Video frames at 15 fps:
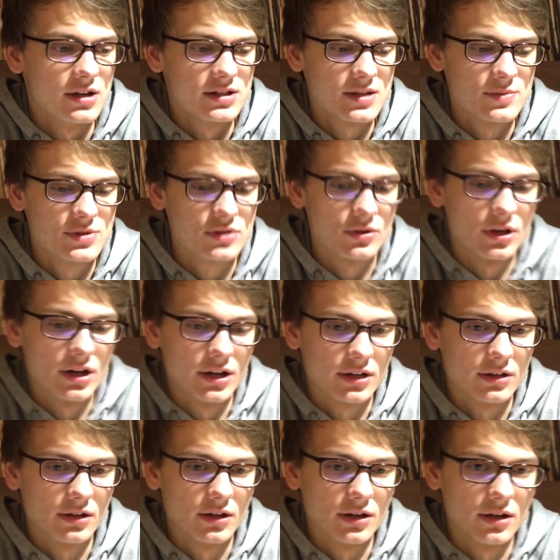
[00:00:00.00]
Zip
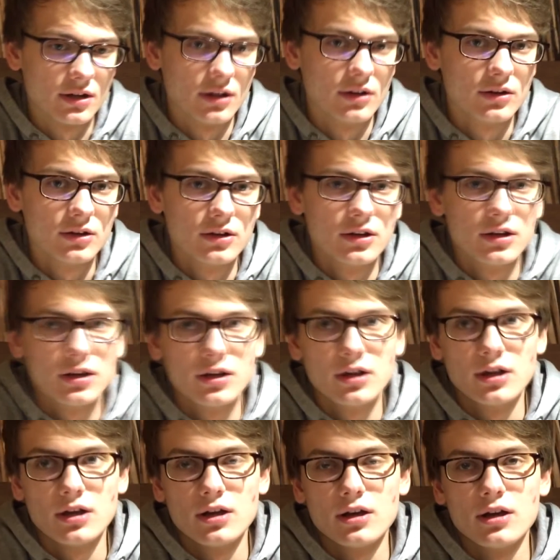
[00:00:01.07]
Striker
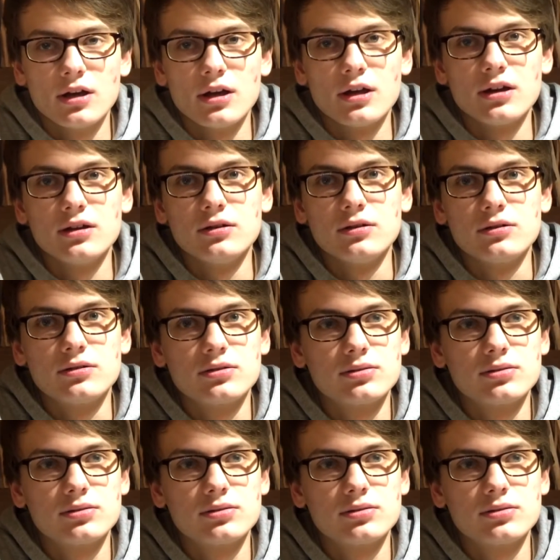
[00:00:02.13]
and